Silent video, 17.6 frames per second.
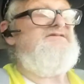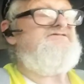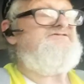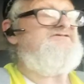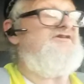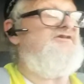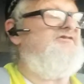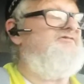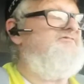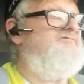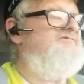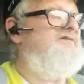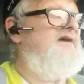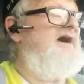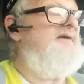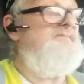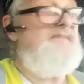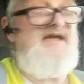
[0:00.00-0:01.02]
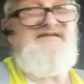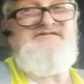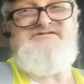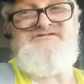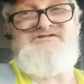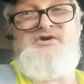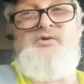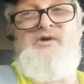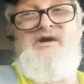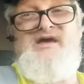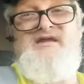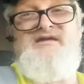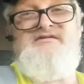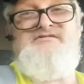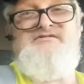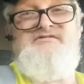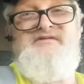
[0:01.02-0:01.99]
So I may just go ahead
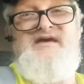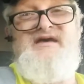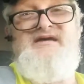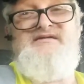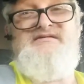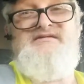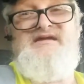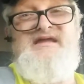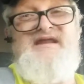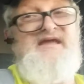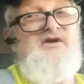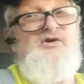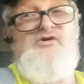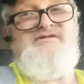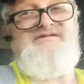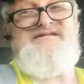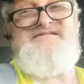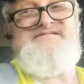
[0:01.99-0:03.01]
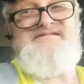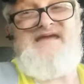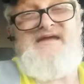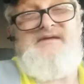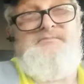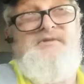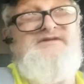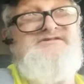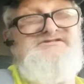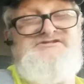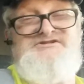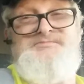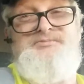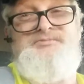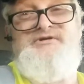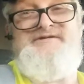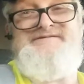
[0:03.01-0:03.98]
and do that. It ain't going to take much to
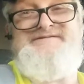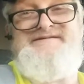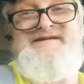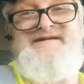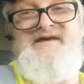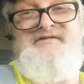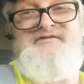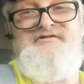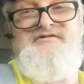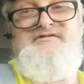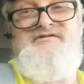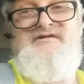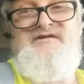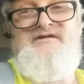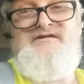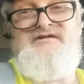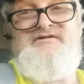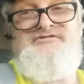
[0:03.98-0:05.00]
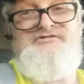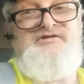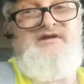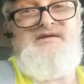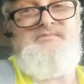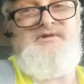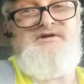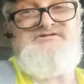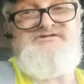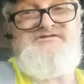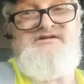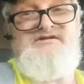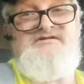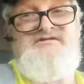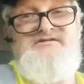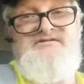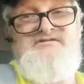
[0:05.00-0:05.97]
put it together because there ain't much
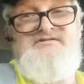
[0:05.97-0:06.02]
there.